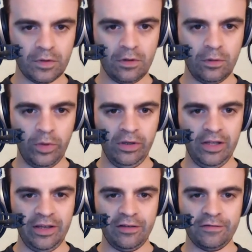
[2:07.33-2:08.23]
Will
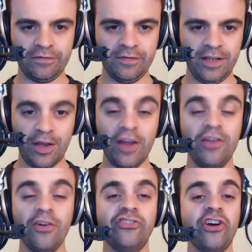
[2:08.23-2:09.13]
live. Yeah,
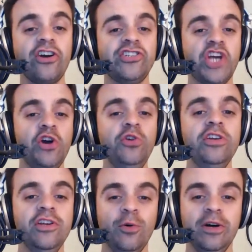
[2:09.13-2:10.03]
you're darn tootin',
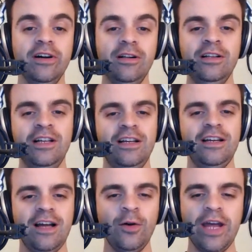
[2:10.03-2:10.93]
you will.
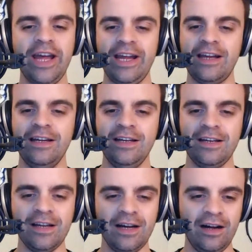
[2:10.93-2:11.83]
Okay.
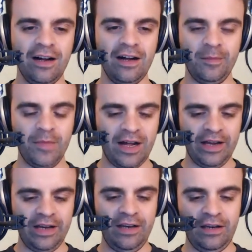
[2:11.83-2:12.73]

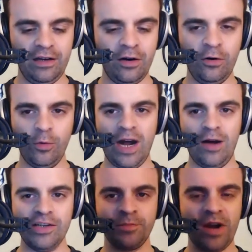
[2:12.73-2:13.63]
I need... Oh, wow,
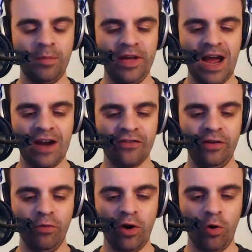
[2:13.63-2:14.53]
I should probably
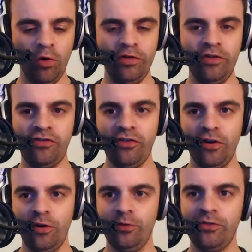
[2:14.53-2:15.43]
actually record the
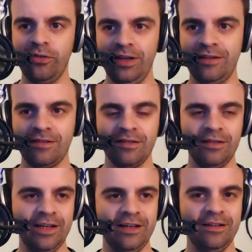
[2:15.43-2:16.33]
show, so let's
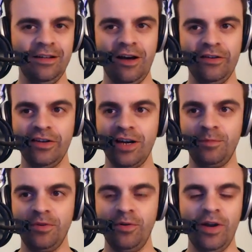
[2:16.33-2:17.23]
get Logic
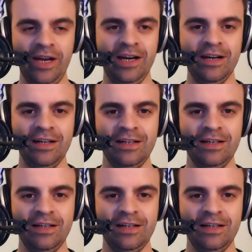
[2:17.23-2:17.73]
up and running.